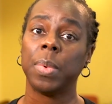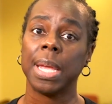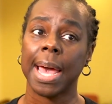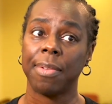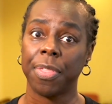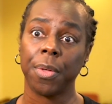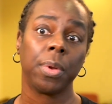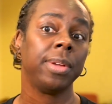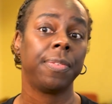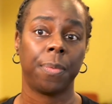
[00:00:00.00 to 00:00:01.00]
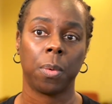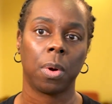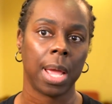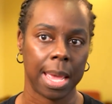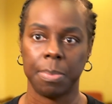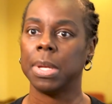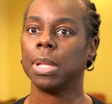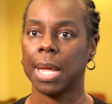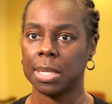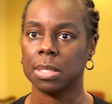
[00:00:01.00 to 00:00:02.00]
We have 34 AP
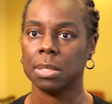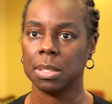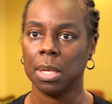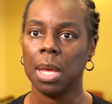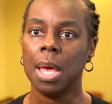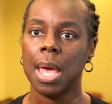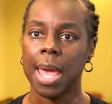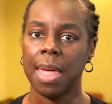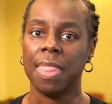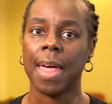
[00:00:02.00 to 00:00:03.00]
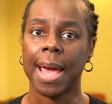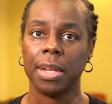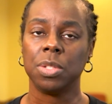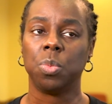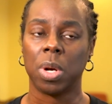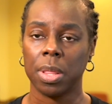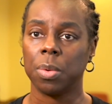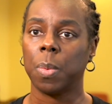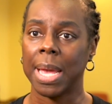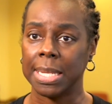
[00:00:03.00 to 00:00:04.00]
classes. And that is one of
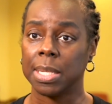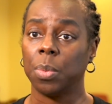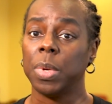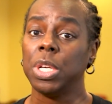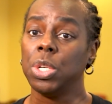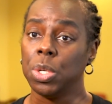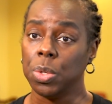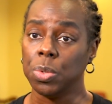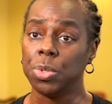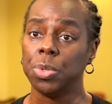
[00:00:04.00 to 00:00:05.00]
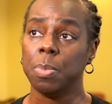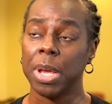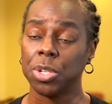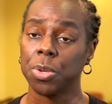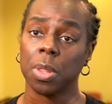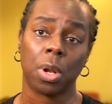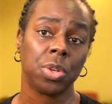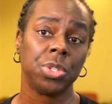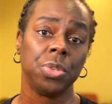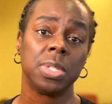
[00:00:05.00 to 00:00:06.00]
the ways that we use to make sure that our
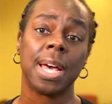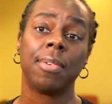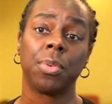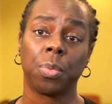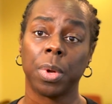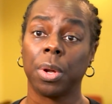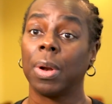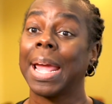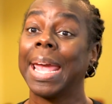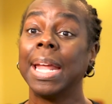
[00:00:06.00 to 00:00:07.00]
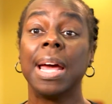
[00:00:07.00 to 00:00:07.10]
students have the rigor and